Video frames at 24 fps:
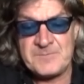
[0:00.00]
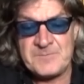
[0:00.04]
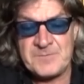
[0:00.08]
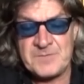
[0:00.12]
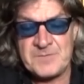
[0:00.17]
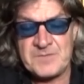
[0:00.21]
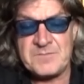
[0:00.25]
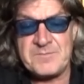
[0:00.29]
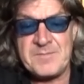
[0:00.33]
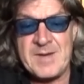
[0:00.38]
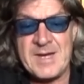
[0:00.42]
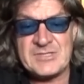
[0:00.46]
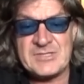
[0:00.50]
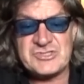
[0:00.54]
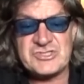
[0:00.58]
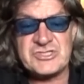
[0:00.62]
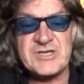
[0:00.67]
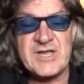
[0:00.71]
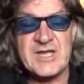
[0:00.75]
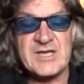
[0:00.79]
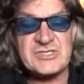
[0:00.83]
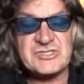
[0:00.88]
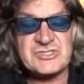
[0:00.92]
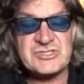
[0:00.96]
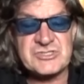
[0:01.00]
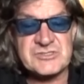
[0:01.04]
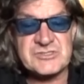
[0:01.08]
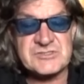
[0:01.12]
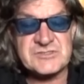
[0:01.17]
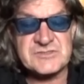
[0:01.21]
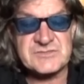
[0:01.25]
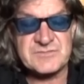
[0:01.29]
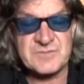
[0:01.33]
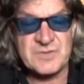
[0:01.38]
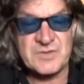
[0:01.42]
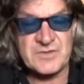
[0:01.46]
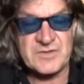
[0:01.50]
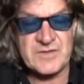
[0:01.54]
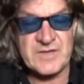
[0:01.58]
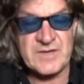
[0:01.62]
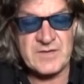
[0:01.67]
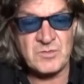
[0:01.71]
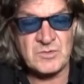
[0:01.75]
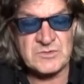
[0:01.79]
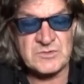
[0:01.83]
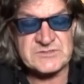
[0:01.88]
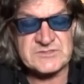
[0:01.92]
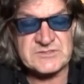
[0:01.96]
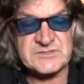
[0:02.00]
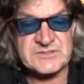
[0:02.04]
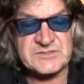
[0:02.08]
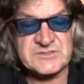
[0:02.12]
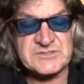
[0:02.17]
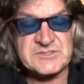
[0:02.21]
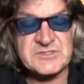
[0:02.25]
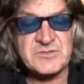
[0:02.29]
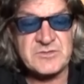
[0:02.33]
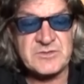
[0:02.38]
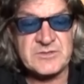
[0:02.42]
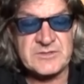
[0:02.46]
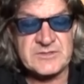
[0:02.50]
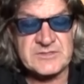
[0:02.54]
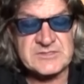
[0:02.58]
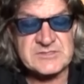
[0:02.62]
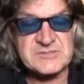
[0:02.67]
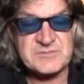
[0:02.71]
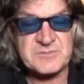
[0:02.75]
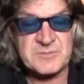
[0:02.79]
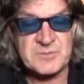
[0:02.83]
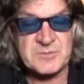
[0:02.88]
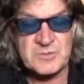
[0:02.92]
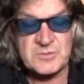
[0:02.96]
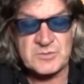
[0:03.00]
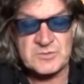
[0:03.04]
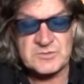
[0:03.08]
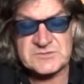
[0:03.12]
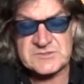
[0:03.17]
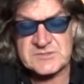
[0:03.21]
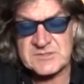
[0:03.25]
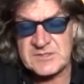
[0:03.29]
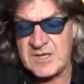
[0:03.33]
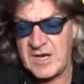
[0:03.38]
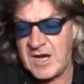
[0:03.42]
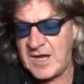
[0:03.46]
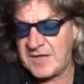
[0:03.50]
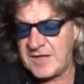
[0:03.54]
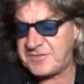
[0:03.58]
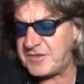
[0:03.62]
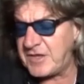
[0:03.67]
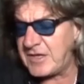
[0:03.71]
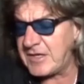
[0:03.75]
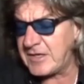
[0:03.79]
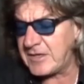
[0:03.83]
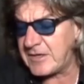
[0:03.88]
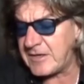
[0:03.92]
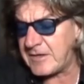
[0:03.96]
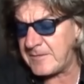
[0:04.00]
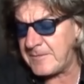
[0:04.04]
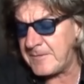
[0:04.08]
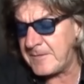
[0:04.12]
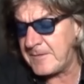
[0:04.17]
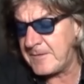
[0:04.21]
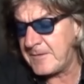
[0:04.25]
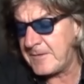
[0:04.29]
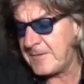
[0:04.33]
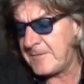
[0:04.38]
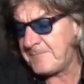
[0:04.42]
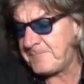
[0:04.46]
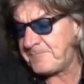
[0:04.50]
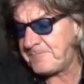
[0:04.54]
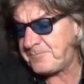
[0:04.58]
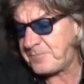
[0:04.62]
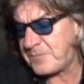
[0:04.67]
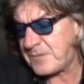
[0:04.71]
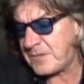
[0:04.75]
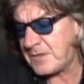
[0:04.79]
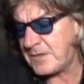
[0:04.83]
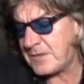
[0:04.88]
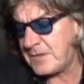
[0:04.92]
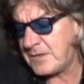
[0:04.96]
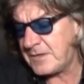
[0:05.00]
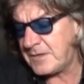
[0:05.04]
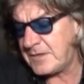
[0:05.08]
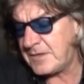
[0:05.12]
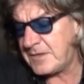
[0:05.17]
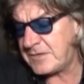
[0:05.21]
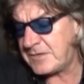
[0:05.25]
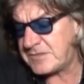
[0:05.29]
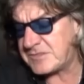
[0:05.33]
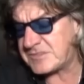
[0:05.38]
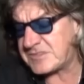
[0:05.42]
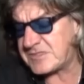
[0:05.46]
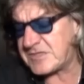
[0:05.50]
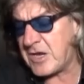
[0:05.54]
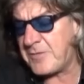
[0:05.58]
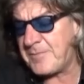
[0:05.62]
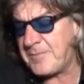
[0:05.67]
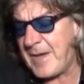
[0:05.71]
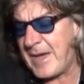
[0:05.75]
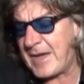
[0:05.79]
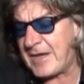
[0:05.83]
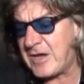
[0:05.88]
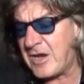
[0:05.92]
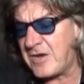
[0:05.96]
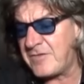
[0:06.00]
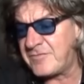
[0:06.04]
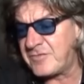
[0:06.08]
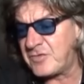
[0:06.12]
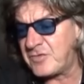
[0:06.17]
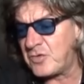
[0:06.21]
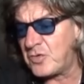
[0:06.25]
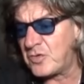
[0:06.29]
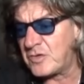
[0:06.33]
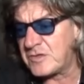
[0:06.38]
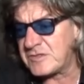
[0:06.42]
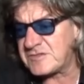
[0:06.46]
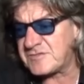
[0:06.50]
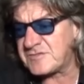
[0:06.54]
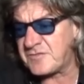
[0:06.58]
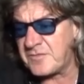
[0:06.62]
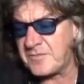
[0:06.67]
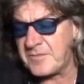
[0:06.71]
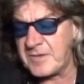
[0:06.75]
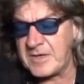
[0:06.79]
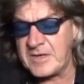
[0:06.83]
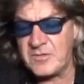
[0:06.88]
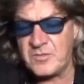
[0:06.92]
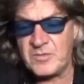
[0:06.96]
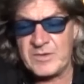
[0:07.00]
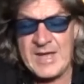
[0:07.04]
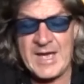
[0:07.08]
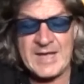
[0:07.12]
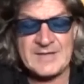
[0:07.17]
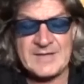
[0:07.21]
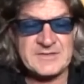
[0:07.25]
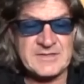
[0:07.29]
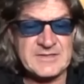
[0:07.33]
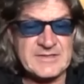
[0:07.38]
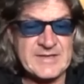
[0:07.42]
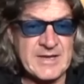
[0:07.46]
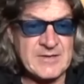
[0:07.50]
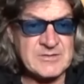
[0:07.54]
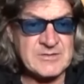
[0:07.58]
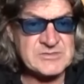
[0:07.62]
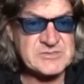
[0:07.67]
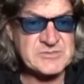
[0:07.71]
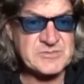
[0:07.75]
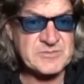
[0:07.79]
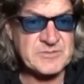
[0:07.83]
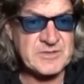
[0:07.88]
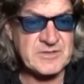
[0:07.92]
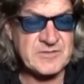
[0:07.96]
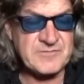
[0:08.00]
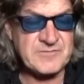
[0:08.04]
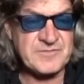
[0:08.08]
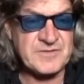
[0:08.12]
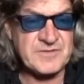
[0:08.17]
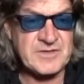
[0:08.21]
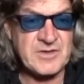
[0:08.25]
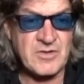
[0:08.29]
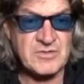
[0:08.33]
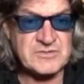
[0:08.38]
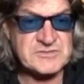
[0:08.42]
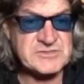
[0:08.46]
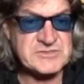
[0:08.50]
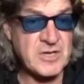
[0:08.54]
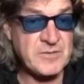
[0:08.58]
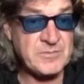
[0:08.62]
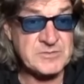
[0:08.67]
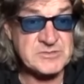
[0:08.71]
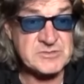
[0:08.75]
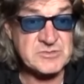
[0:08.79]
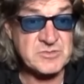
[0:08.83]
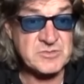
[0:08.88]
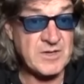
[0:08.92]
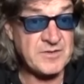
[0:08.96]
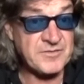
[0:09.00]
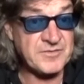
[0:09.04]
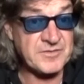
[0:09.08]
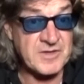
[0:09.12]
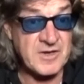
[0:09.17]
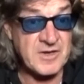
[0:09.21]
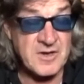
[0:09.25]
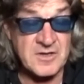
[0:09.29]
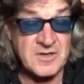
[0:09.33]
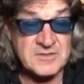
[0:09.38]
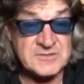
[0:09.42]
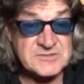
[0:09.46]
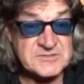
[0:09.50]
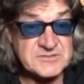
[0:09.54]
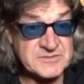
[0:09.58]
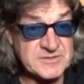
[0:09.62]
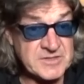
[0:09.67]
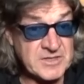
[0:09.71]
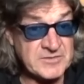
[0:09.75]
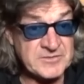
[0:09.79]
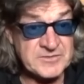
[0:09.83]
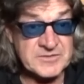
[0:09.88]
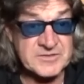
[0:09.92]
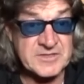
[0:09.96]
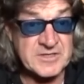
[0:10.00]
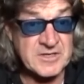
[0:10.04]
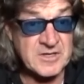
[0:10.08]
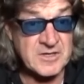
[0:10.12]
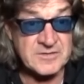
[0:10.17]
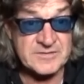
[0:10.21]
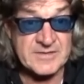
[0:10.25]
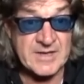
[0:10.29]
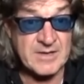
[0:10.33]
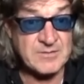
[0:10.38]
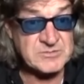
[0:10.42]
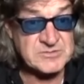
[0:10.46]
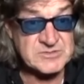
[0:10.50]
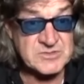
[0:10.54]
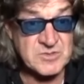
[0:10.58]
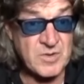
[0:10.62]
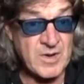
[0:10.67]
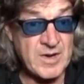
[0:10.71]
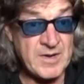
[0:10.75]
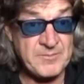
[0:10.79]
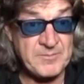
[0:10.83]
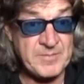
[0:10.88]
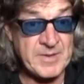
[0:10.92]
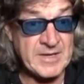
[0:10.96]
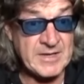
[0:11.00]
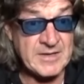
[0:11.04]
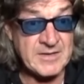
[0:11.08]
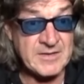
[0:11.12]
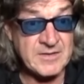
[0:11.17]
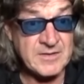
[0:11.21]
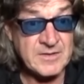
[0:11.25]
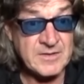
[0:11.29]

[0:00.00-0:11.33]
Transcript: the machinations of what they wanted to do in the sport. I think, you know, just to go back over August for a minute, we had the announcement of the October 12th card, the undercard. That was quite a big